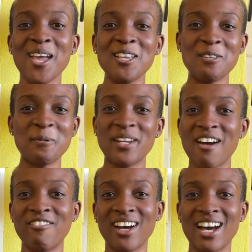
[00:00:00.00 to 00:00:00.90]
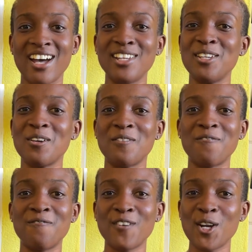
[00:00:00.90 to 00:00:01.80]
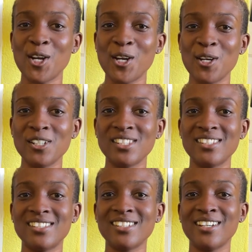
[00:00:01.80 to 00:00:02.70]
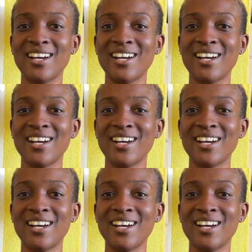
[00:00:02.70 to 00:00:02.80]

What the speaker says: You would have had your first